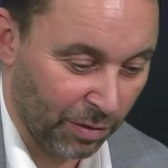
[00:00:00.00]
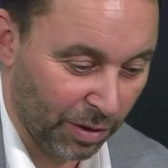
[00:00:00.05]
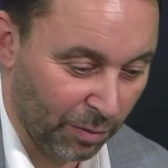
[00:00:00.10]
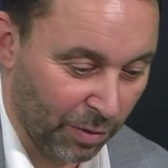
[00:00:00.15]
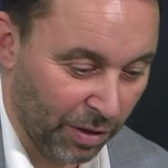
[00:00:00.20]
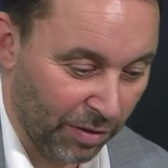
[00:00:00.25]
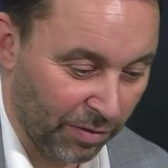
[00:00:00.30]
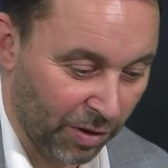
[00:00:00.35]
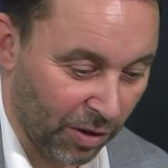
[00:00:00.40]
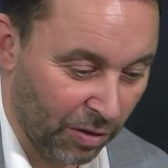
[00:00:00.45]

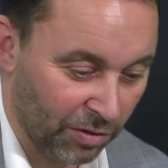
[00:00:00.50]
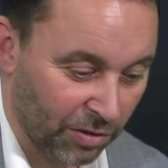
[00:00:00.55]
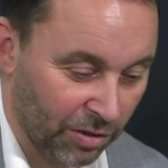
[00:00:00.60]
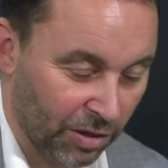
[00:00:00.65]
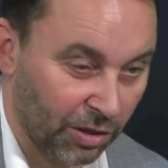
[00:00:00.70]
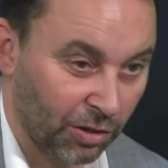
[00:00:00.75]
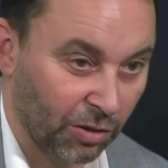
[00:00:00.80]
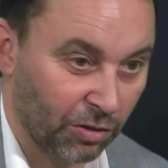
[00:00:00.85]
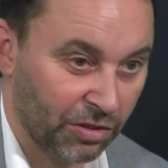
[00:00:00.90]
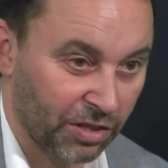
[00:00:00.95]
We, have got
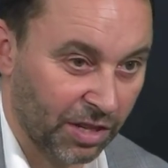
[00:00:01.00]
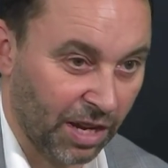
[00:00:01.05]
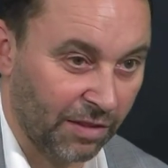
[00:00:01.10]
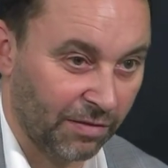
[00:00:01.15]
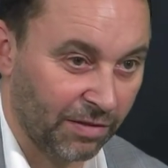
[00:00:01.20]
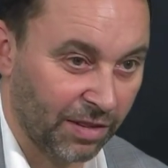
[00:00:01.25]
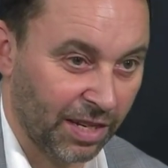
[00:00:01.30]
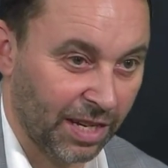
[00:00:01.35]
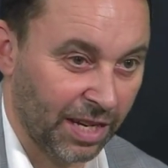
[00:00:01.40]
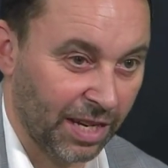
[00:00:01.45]
uh, God
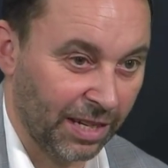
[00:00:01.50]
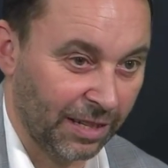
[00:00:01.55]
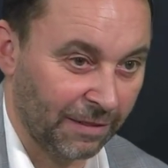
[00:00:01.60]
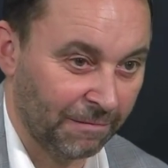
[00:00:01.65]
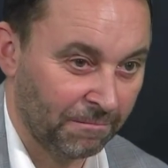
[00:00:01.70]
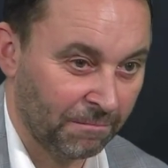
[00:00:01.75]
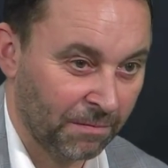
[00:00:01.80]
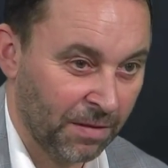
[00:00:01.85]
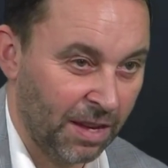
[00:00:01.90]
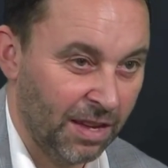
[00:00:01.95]
Save the King
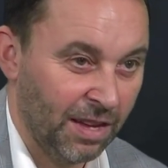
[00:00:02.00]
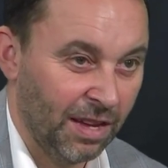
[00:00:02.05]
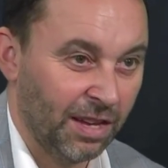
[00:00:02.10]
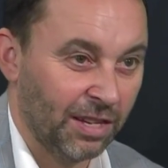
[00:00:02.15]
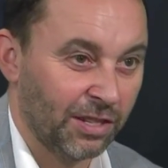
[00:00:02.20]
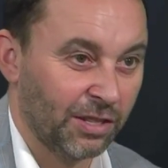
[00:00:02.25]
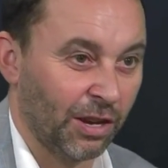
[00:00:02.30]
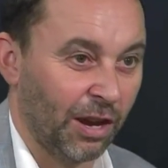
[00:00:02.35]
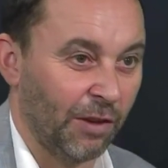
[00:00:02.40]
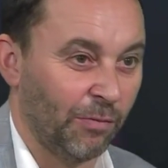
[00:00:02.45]

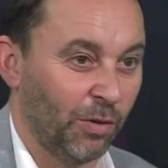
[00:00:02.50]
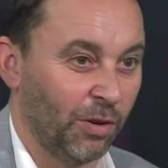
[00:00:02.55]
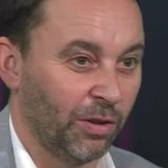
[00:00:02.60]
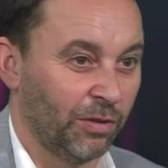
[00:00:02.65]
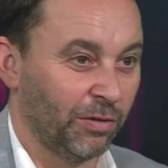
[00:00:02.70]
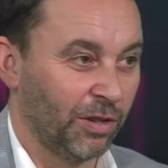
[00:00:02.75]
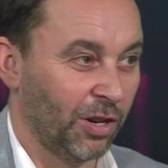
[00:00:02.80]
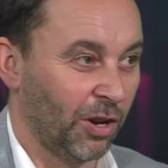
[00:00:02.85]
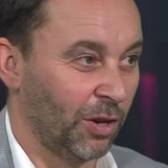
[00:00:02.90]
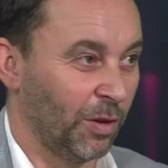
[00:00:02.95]
so
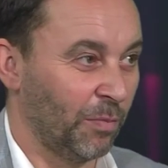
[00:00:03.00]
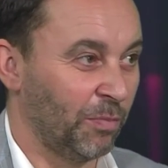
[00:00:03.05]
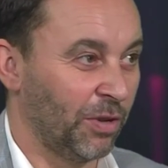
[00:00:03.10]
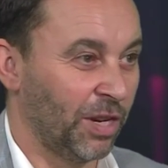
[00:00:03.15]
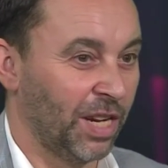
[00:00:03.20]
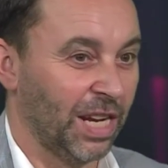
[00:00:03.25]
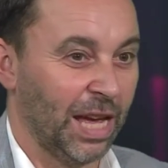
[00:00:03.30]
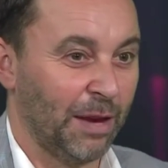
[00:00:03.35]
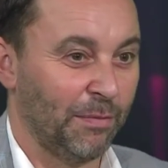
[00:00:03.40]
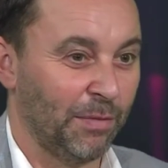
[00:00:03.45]
everyone kind of
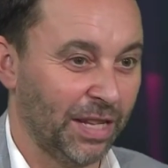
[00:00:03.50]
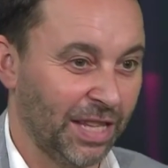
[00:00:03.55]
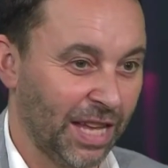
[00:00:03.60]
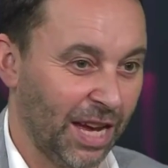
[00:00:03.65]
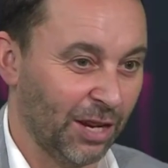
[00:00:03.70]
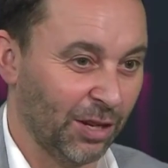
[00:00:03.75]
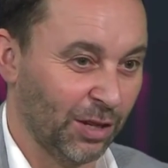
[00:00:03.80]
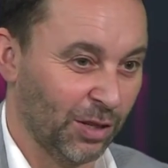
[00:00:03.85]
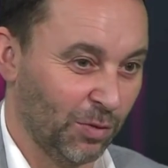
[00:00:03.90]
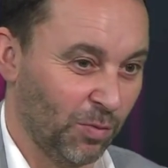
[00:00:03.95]
proclaiming
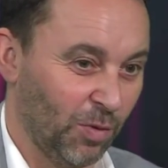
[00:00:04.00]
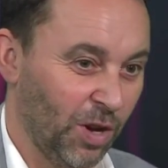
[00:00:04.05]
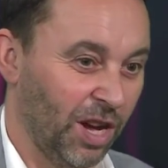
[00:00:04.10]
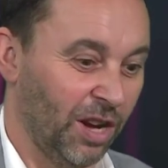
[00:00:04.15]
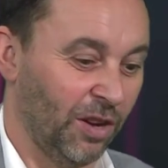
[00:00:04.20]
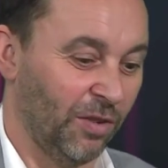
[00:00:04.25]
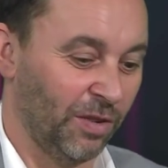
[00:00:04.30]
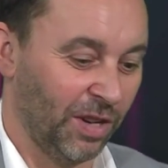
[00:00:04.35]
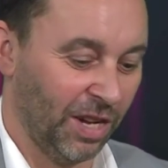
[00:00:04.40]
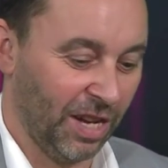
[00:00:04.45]
that as
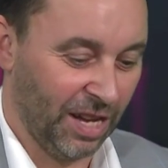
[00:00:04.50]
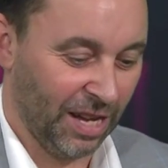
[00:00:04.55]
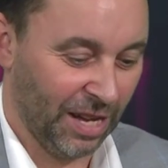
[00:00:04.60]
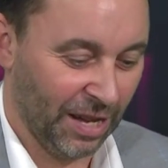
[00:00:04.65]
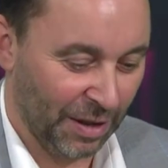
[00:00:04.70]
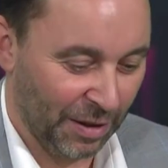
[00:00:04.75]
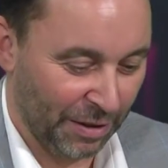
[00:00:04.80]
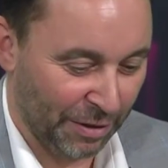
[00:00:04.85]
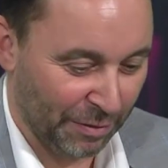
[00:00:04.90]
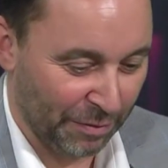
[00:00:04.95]
well.
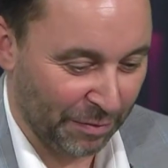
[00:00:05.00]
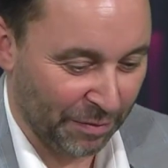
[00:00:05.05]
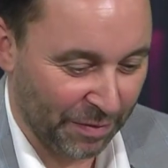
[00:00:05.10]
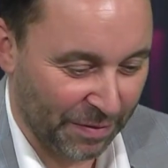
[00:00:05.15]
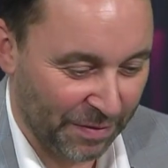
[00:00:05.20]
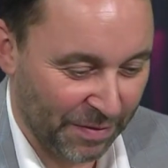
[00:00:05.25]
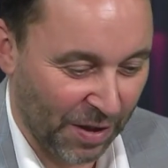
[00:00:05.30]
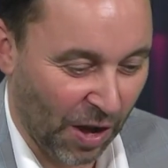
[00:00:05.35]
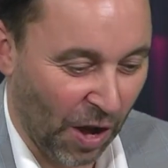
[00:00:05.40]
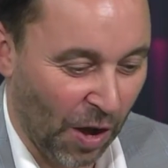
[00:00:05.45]
Um,
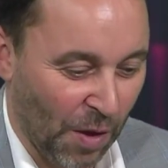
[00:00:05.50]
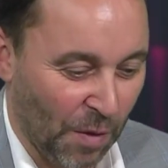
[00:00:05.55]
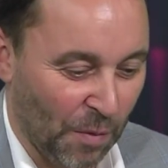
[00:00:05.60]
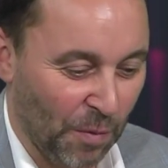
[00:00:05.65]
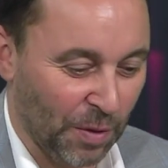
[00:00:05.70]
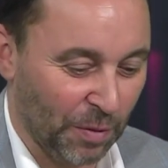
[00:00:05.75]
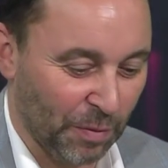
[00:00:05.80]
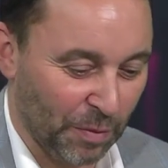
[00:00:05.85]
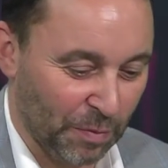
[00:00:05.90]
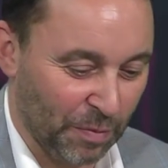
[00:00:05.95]

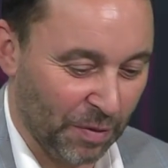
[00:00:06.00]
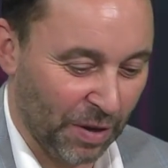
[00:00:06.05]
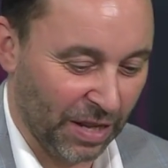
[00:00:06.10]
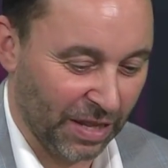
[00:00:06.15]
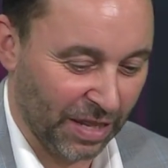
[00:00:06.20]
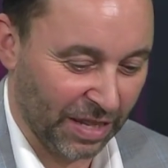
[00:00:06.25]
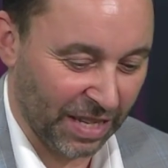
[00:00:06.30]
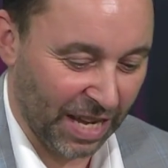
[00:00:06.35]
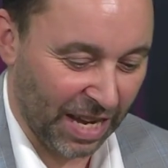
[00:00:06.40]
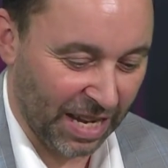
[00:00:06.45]
we will pray
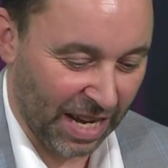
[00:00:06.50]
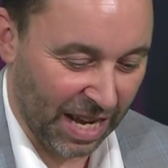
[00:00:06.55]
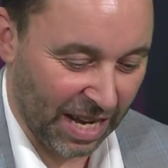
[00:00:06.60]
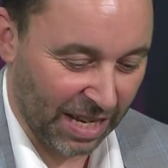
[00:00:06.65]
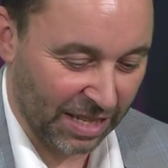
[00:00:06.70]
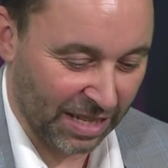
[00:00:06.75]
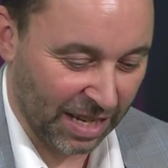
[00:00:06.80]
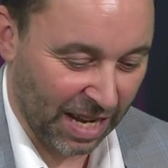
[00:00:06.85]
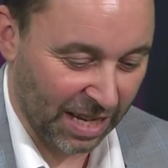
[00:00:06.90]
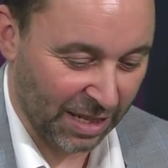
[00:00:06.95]
that that
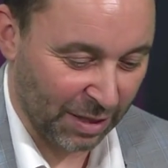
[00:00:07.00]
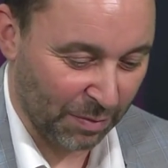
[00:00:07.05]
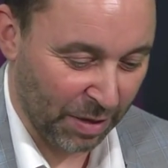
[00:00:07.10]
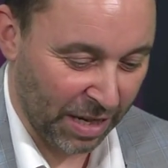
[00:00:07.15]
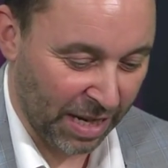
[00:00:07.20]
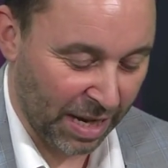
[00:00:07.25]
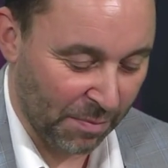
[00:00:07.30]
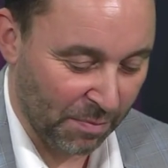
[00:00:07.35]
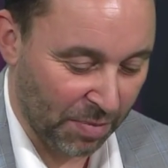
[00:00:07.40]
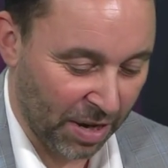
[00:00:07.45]
has, has a
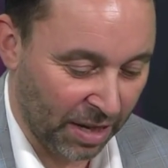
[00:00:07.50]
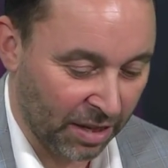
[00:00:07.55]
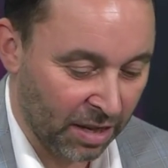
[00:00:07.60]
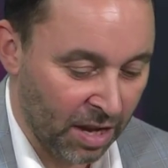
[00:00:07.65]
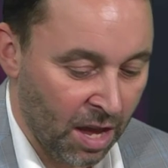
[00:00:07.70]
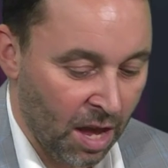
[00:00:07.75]
big impact.